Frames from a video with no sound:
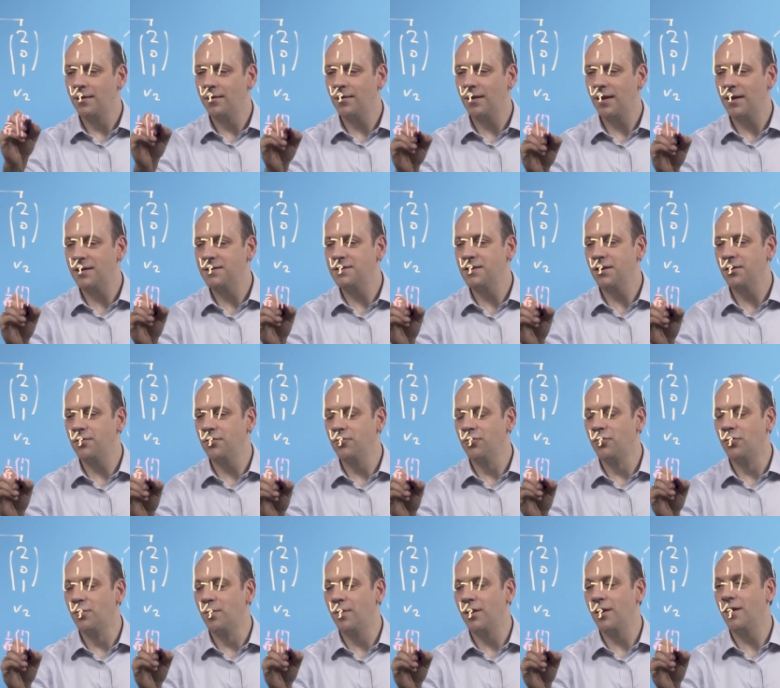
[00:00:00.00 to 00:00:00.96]
That's a
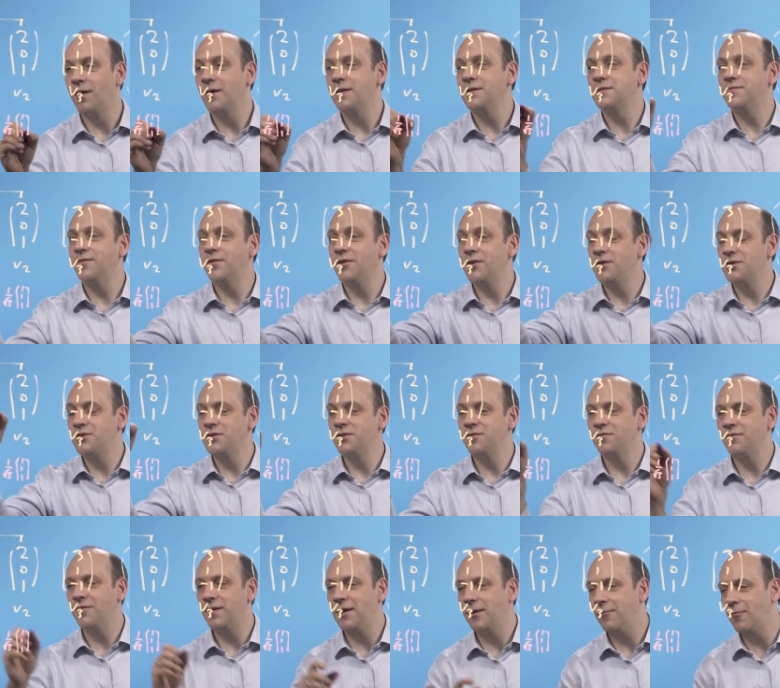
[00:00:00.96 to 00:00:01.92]
normalized version
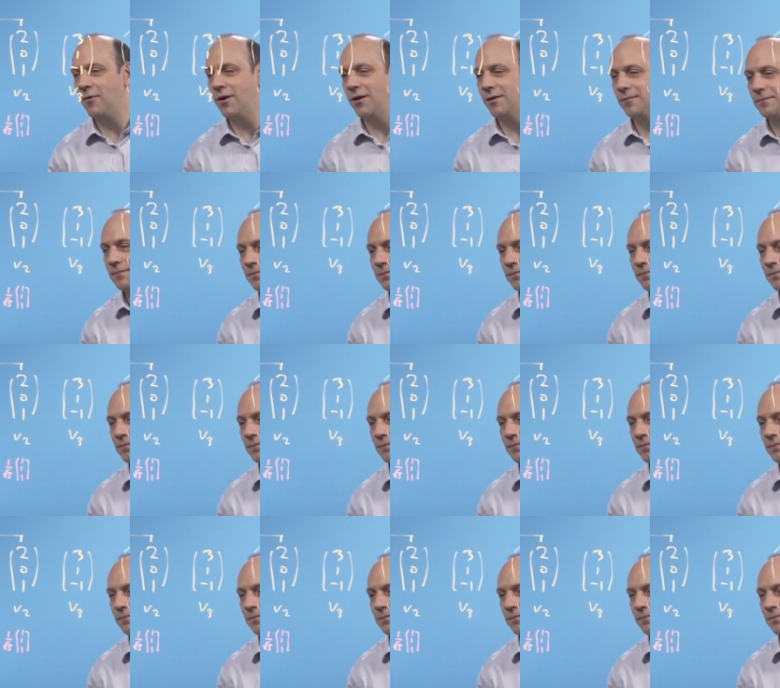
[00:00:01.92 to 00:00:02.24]
of v1.